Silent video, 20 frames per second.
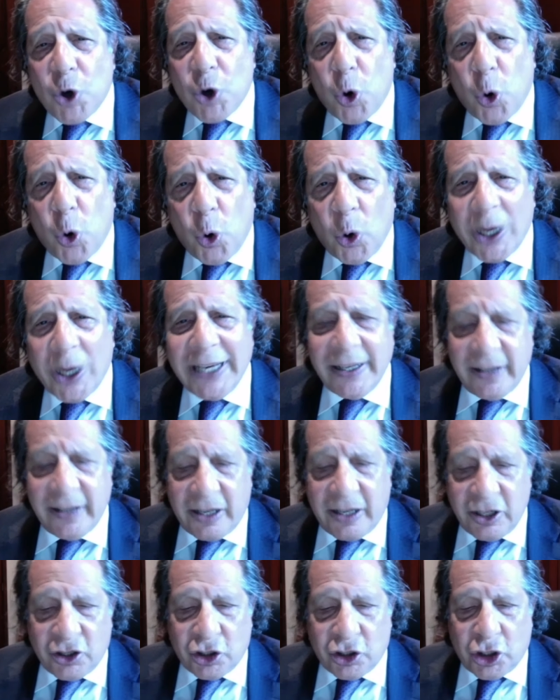coined
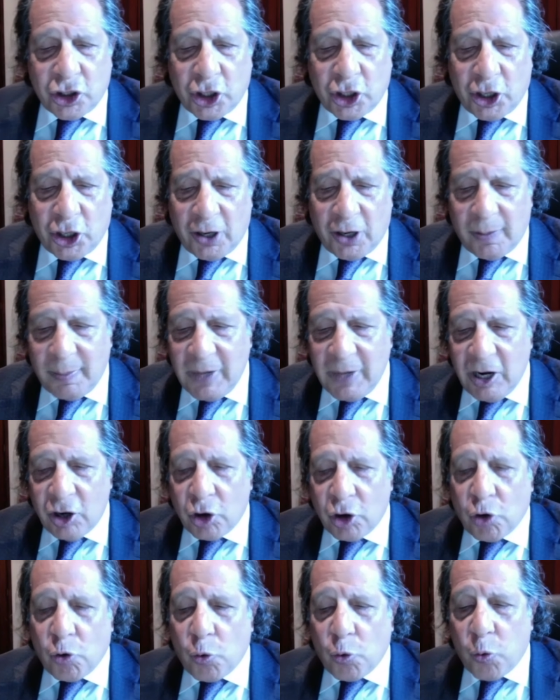this term
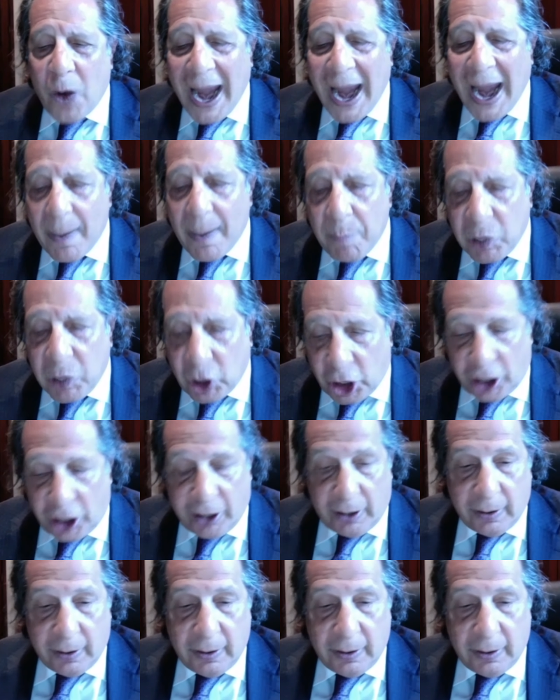grabbler